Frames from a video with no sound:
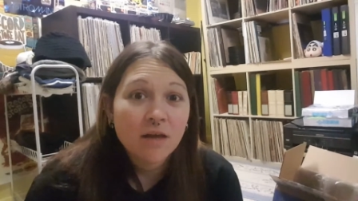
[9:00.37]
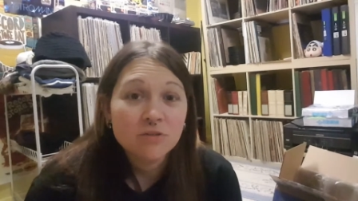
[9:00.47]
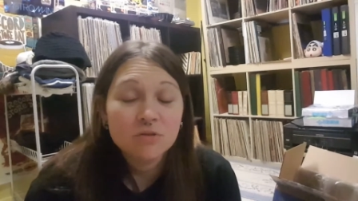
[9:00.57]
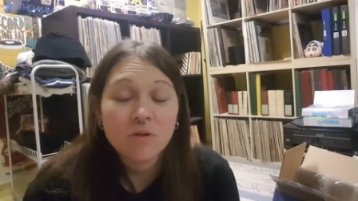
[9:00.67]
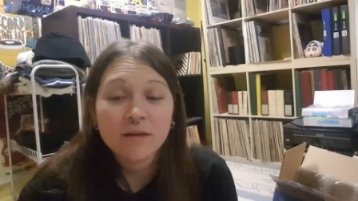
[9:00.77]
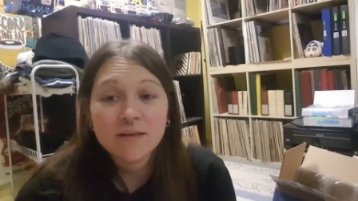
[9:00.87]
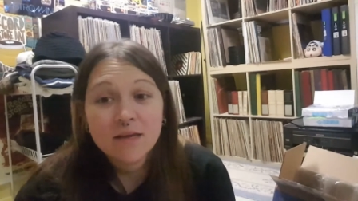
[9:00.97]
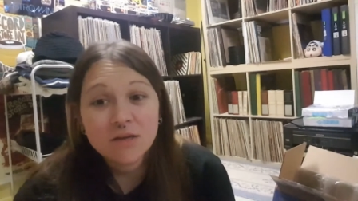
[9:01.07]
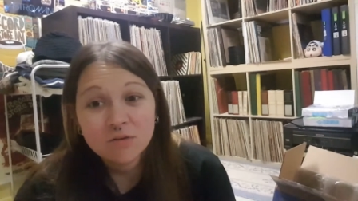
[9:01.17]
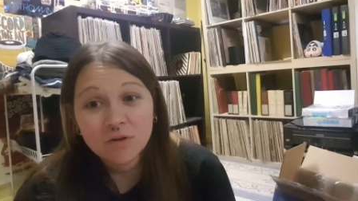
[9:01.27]
I do like
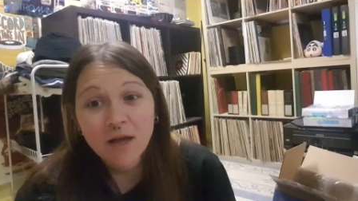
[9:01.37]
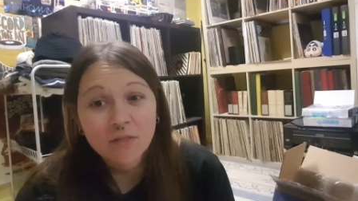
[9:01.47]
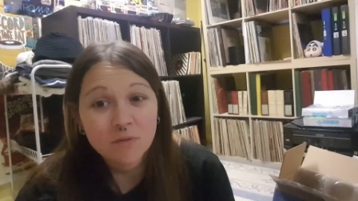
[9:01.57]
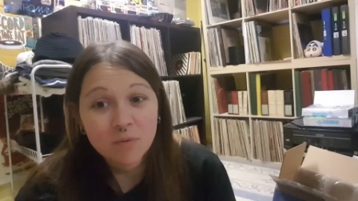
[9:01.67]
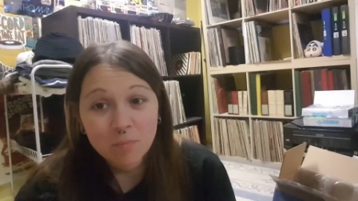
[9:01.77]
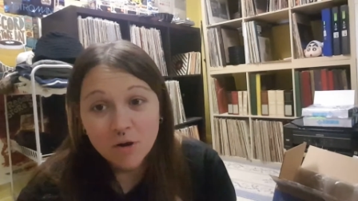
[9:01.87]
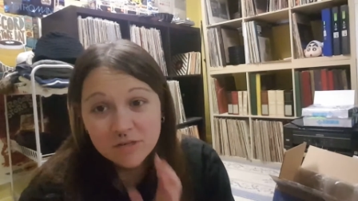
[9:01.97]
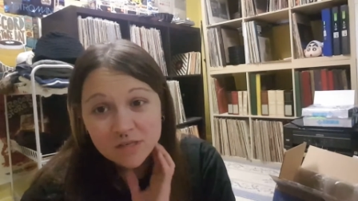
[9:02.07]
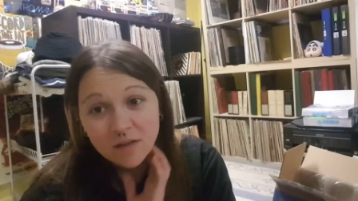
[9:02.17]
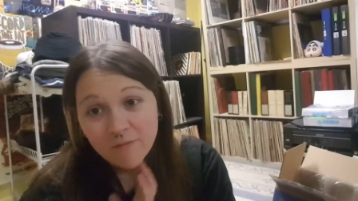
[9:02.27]
taking a look at them in
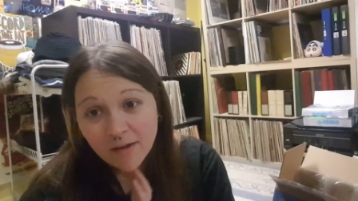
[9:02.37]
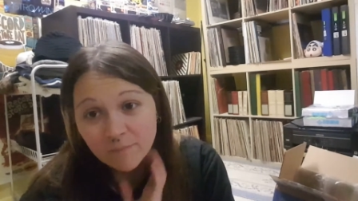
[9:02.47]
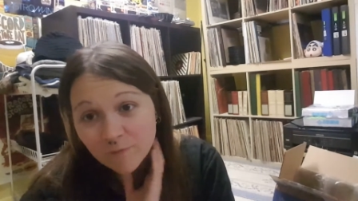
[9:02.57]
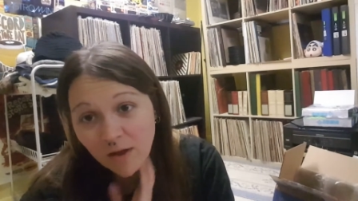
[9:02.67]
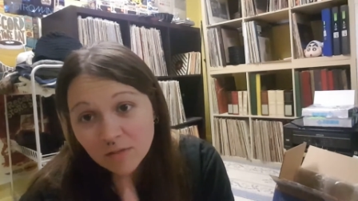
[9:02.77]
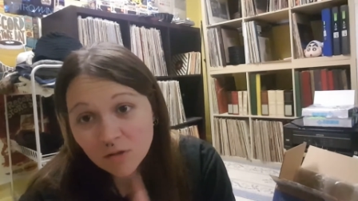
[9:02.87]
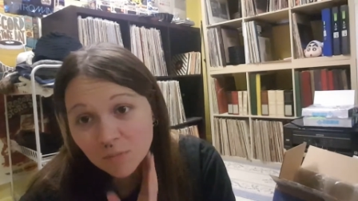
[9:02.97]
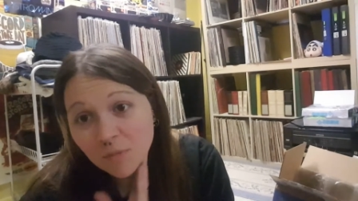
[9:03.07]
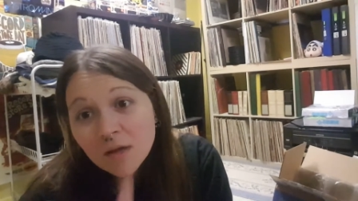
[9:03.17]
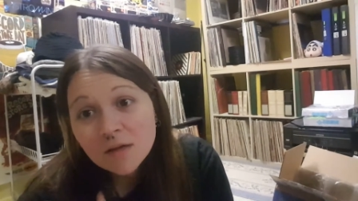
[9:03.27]
person if I can find
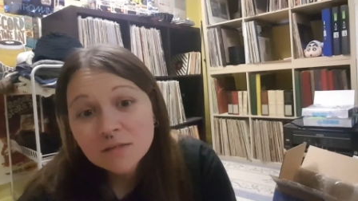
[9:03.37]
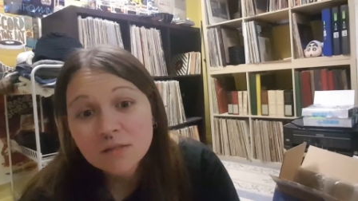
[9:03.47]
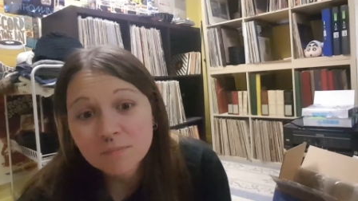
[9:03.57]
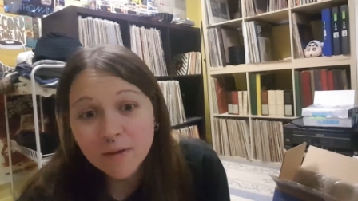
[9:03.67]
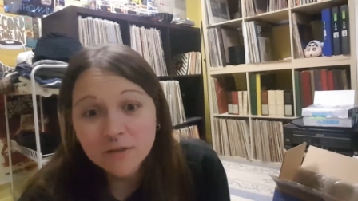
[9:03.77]
them to